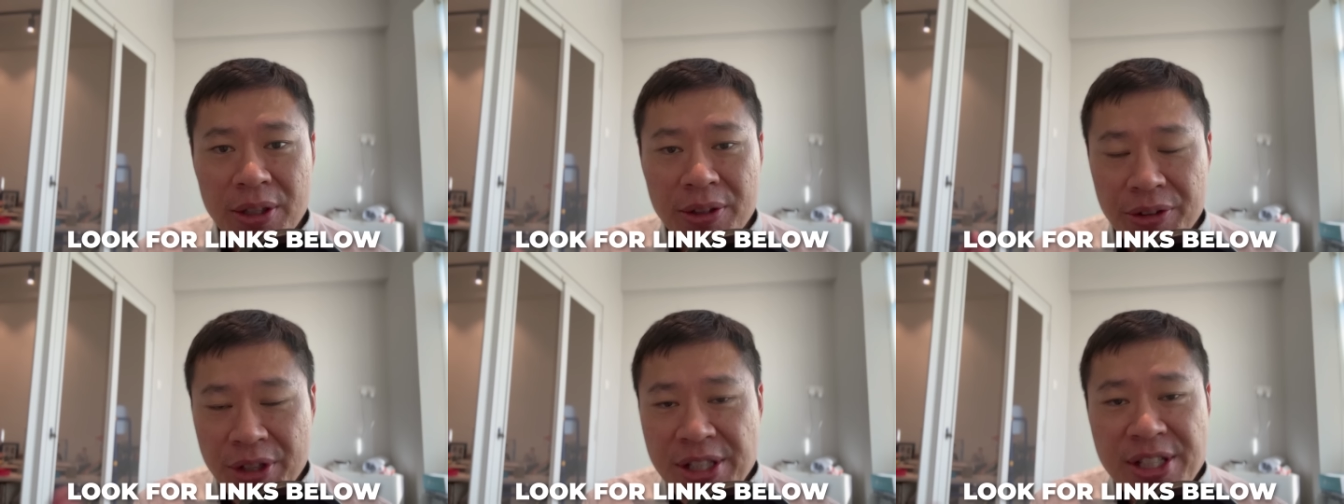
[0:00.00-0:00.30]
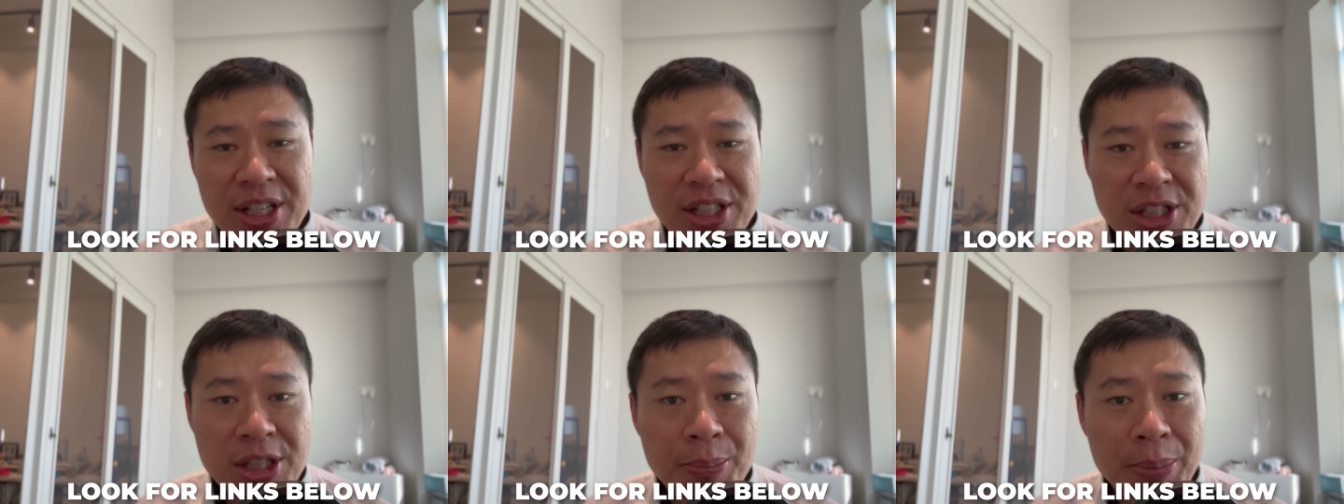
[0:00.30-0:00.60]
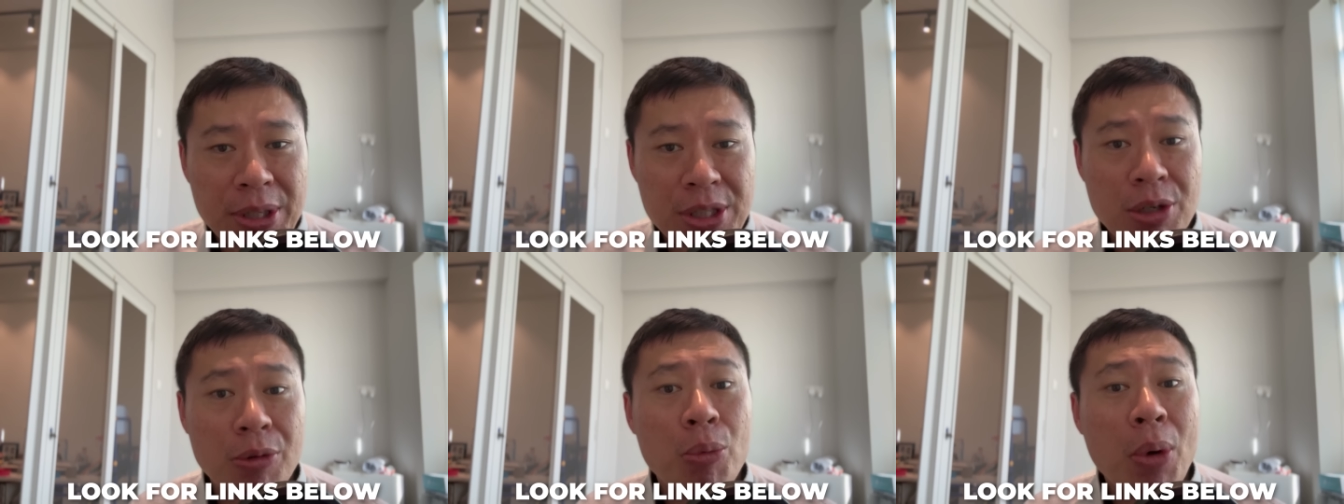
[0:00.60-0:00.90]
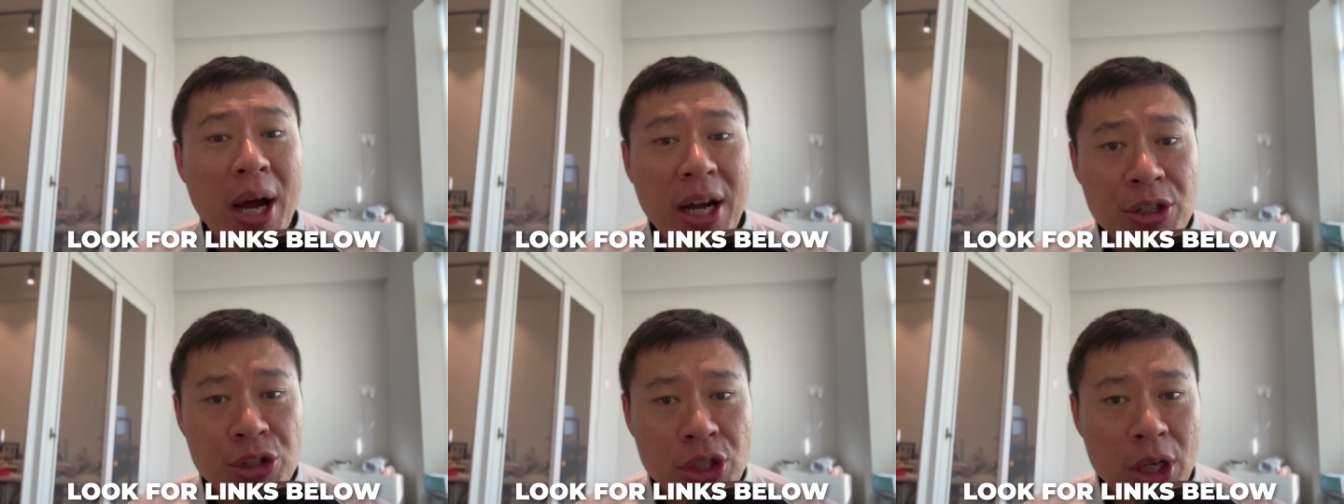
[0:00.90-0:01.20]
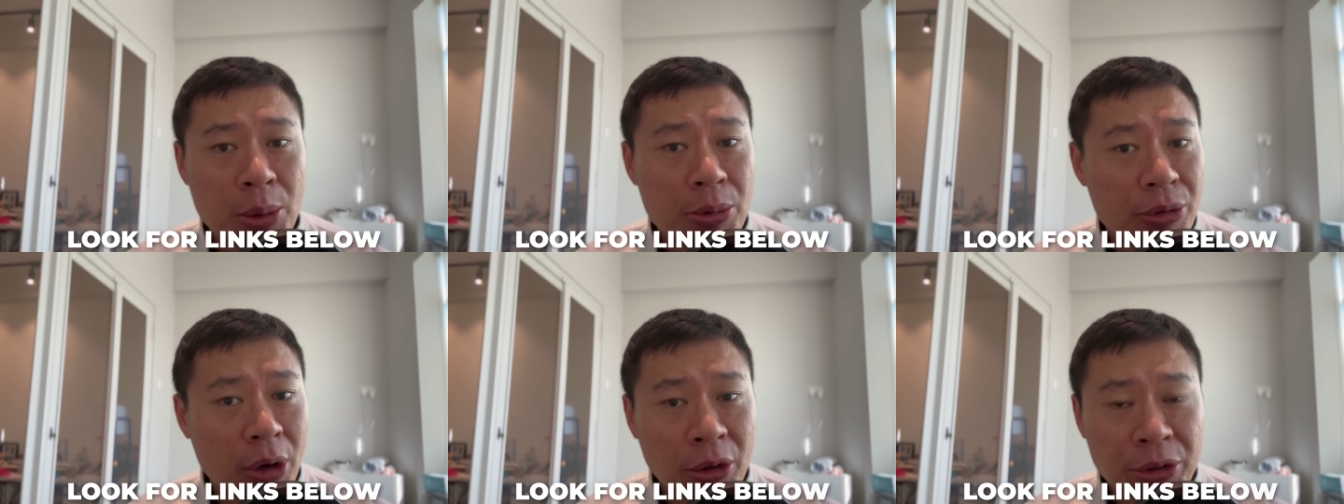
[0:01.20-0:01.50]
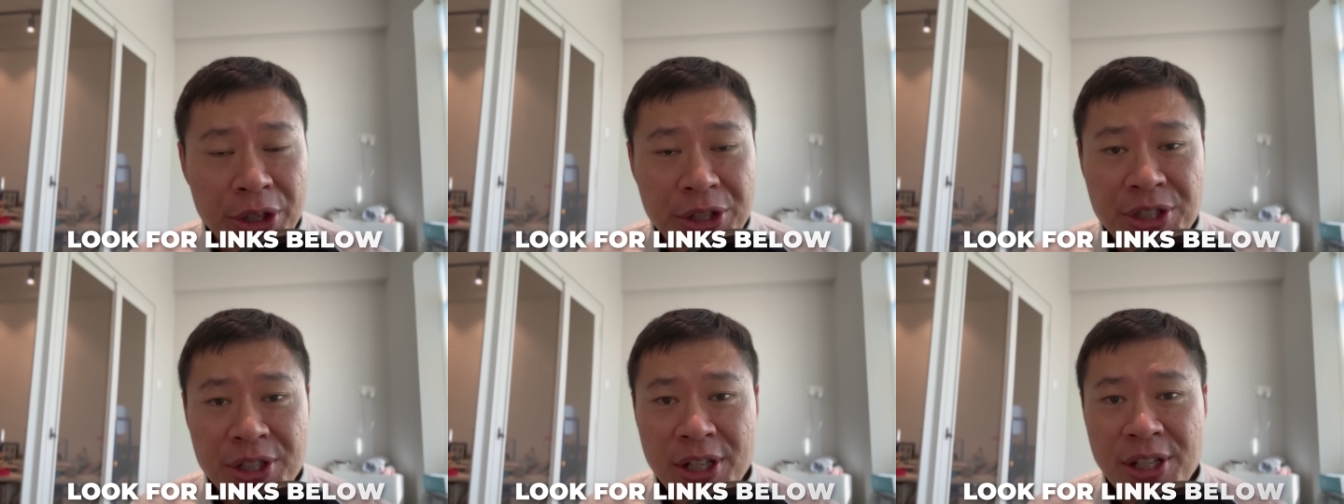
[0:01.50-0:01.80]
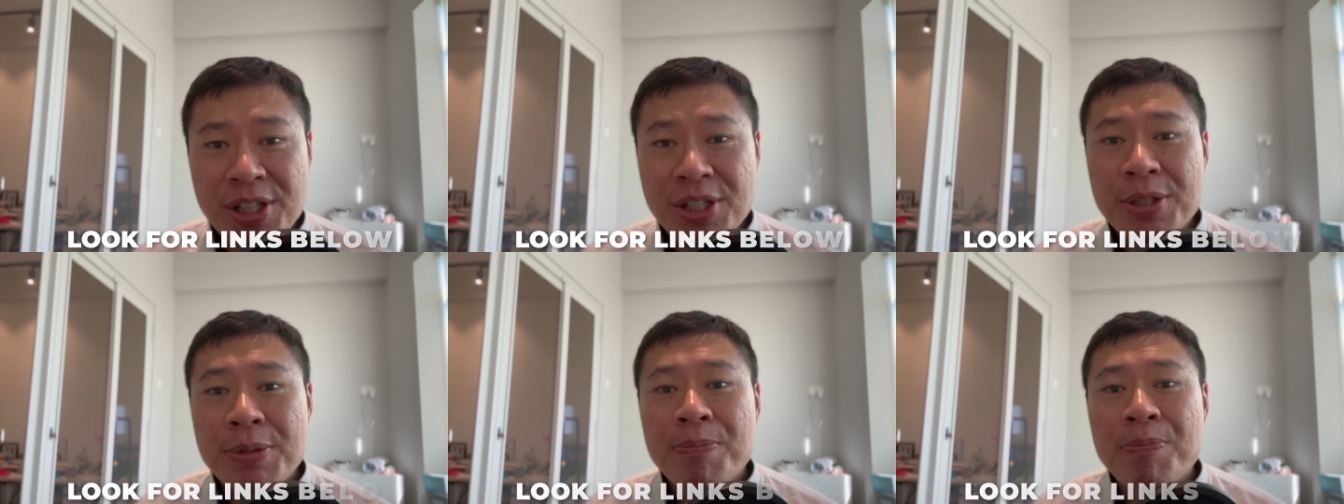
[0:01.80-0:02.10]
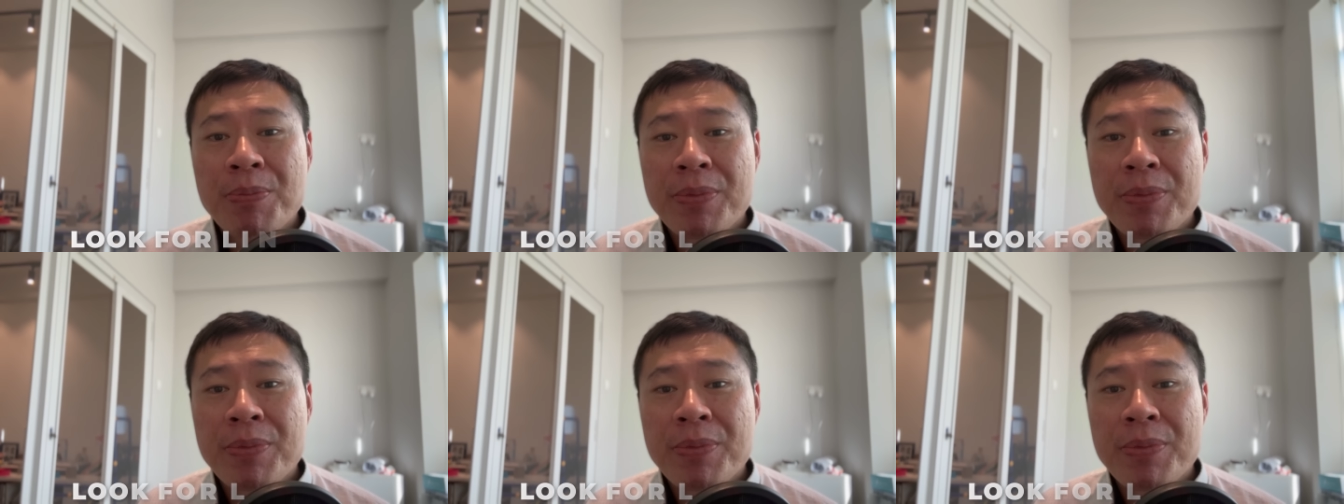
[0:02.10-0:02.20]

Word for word: These are snippets of what I shared with audiences,